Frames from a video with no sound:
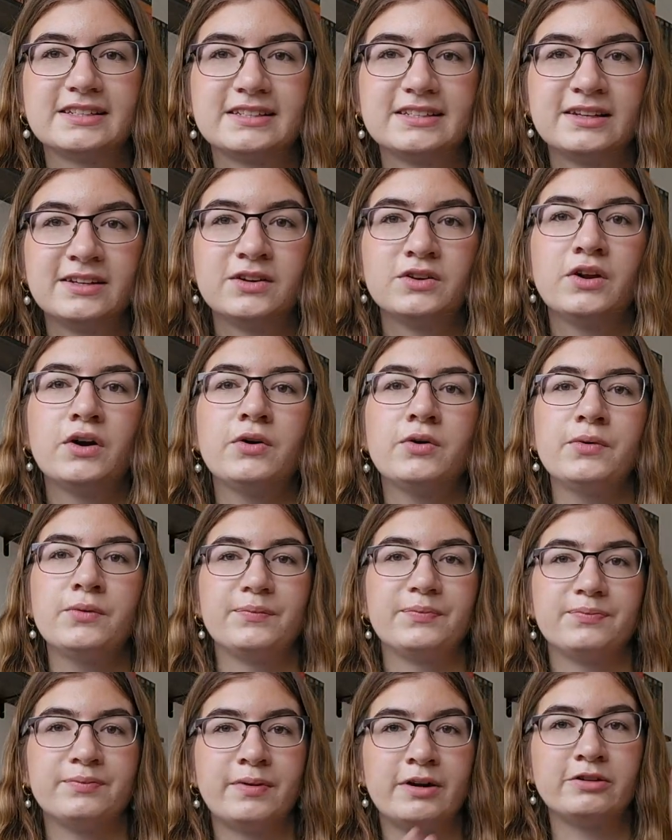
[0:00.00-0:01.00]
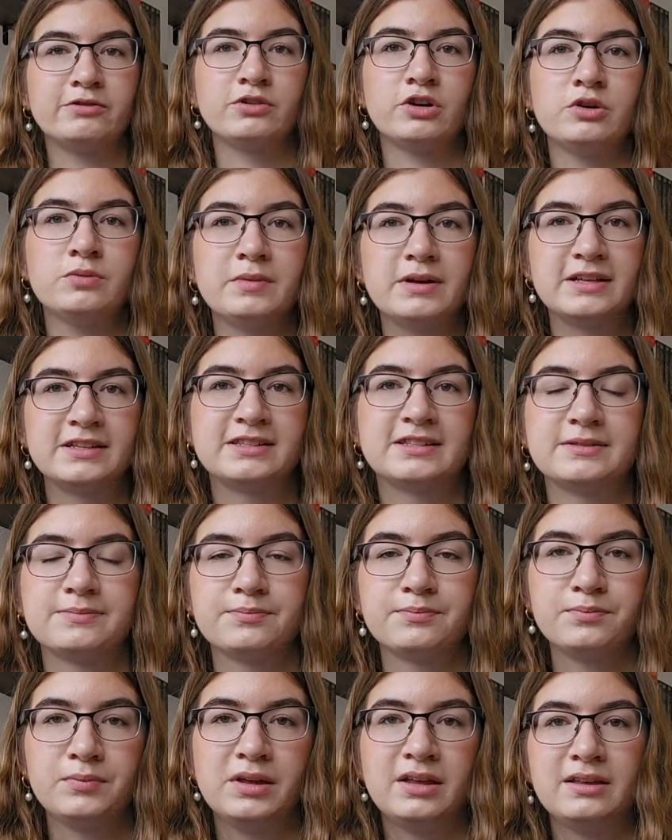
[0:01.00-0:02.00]
You know, my room is
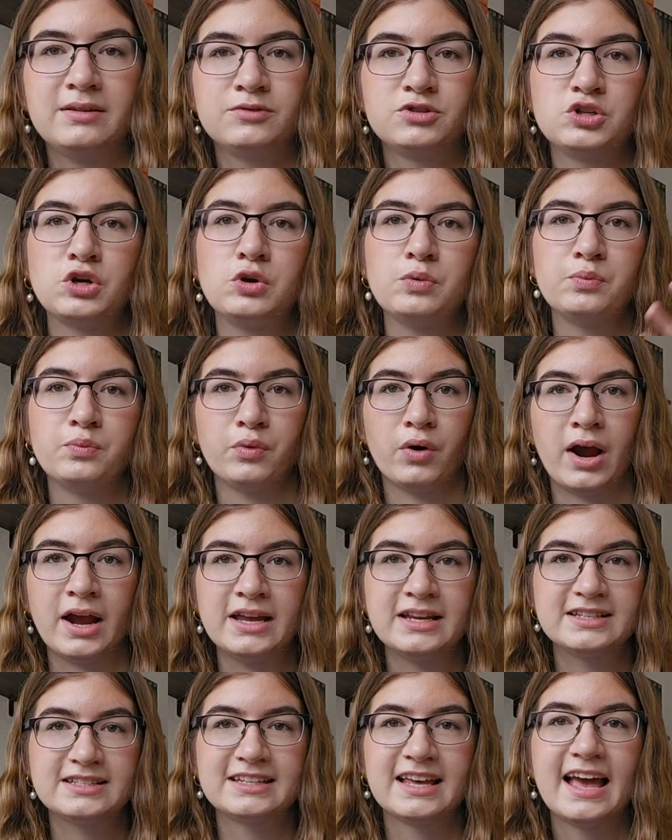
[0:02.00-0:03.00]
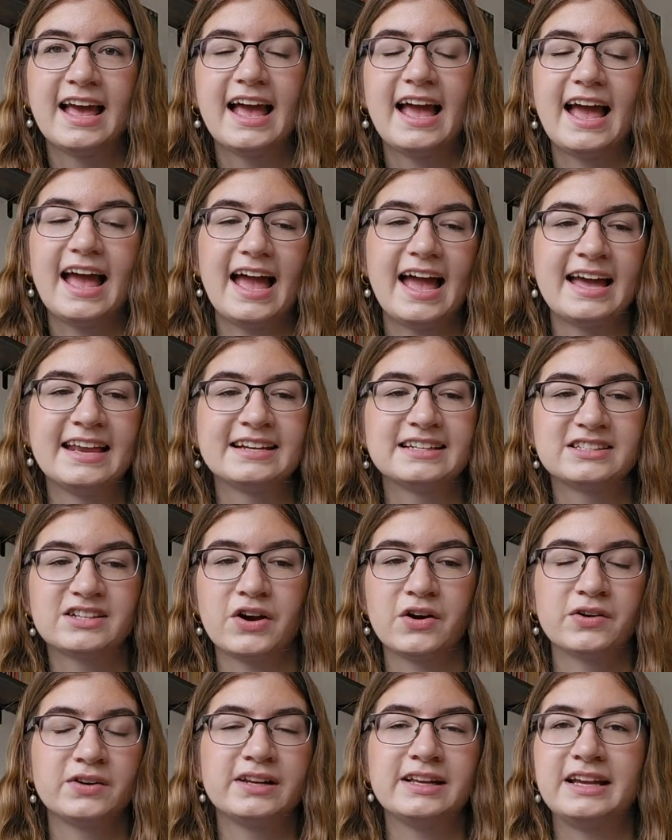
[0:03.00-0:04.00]
too bright and it's
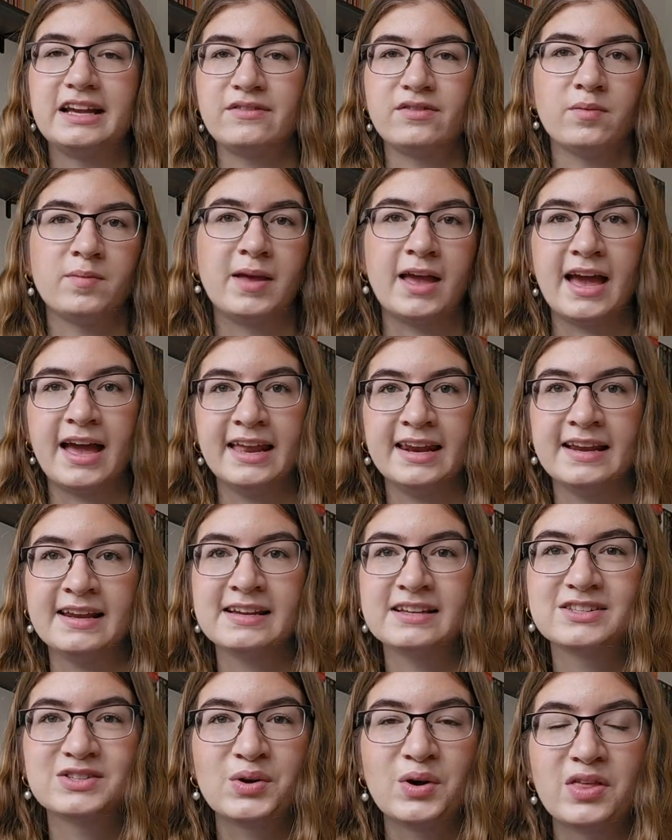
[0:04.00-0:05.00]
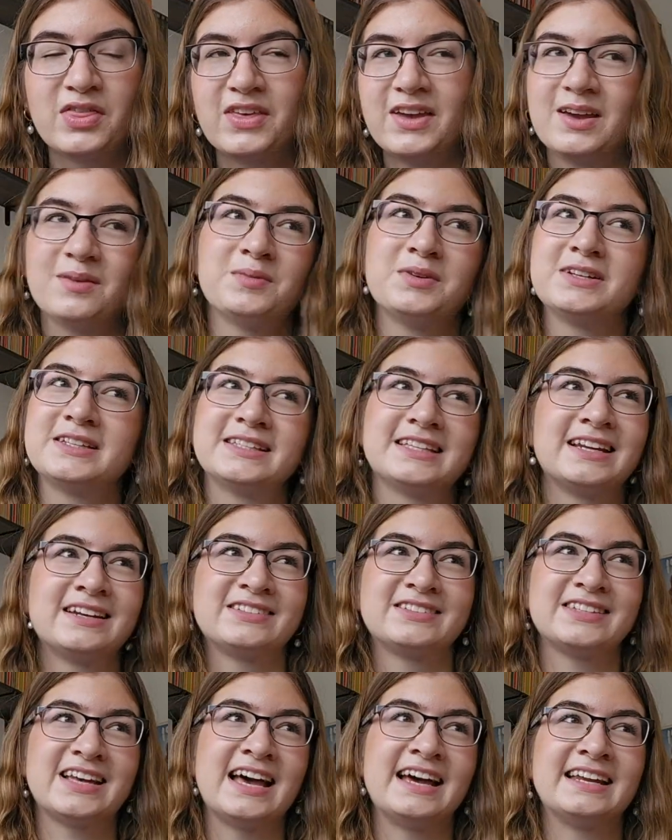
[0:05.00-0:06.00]
currently giving me a headache, so I think I'm gonna sit
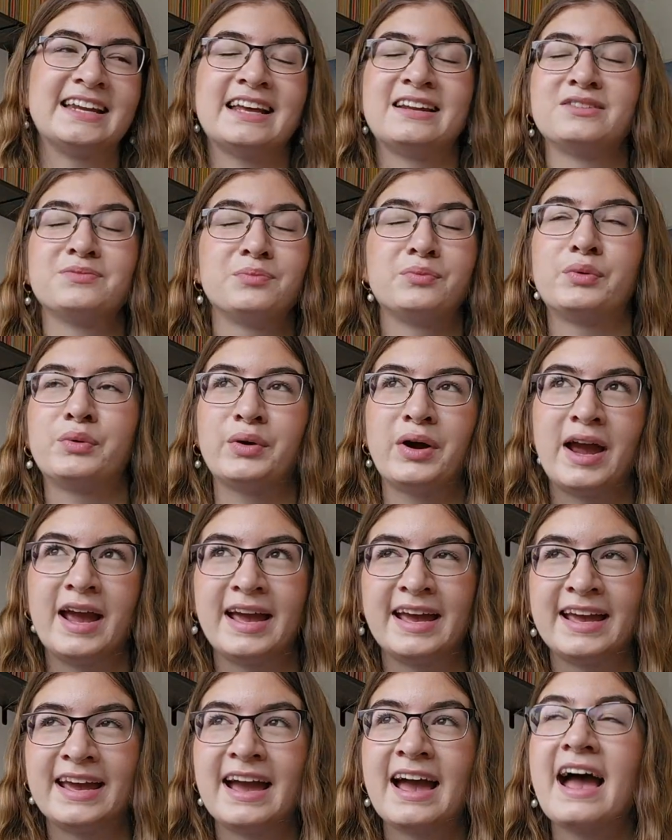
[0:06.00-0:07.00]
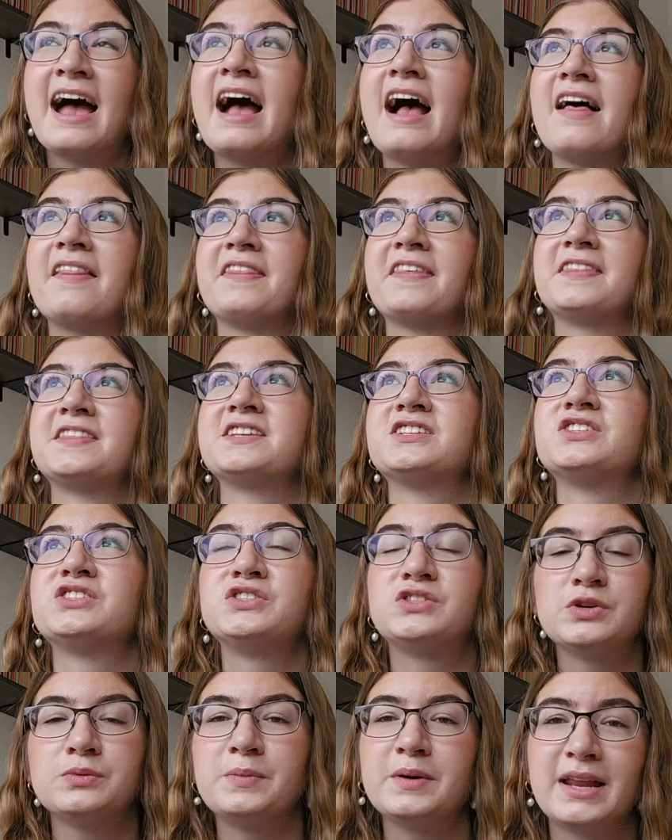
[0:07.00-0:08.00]
outside and pray that the
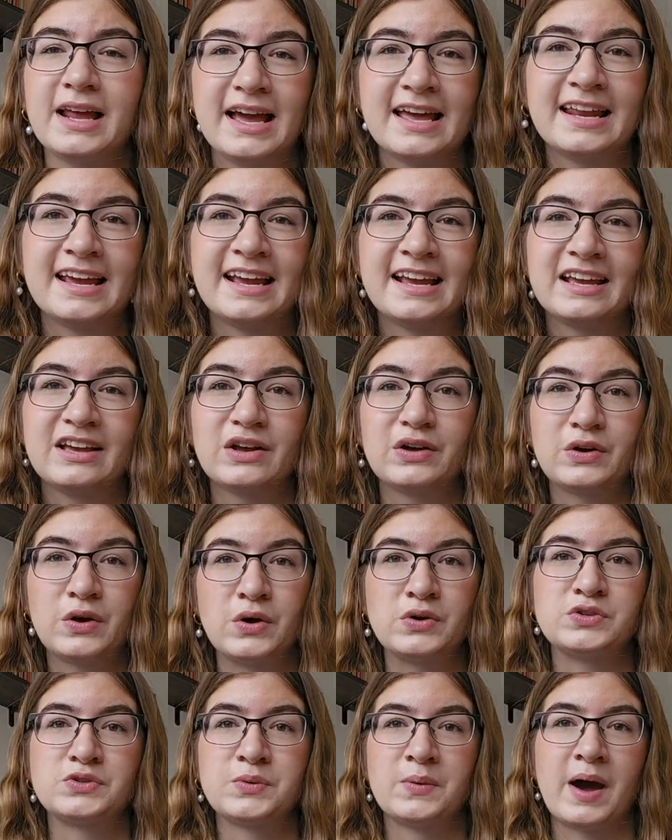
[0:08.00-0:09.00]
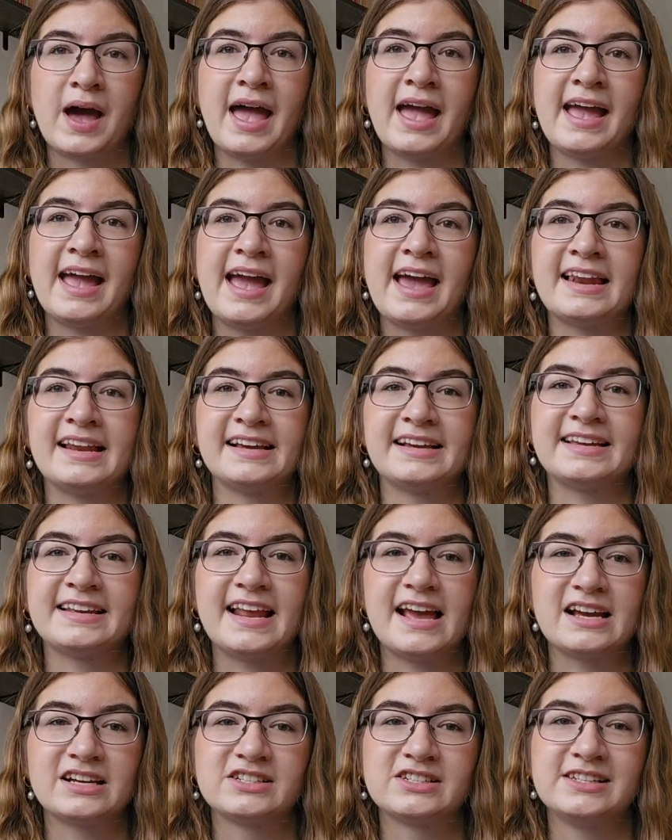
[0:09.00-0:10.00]
stupid headache goes away and I can
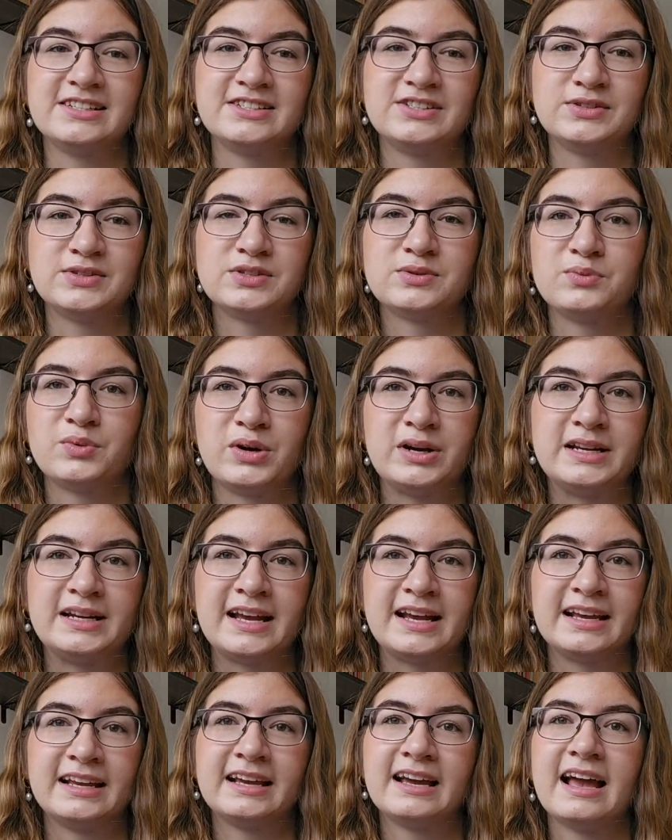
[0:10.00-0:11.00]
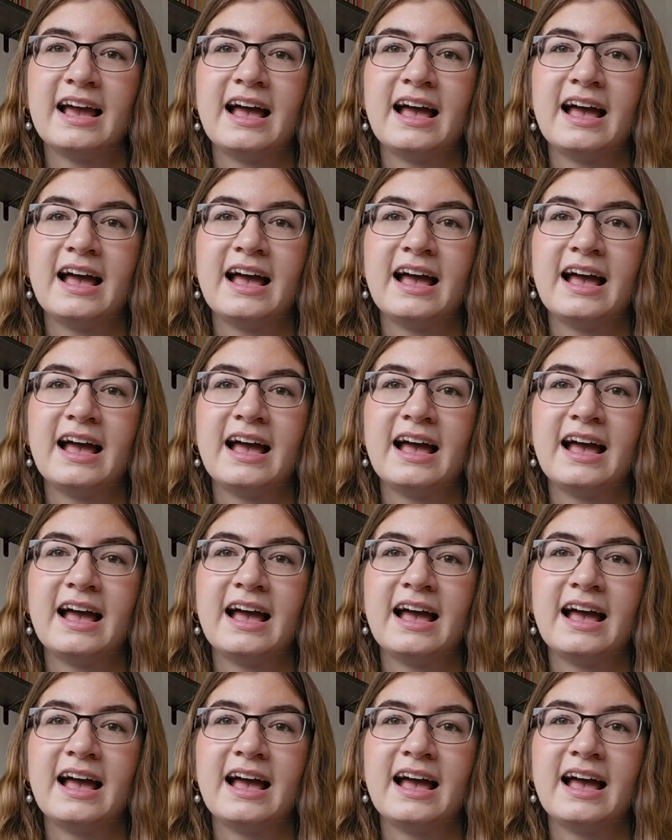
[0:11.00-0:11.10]
actually do some reading.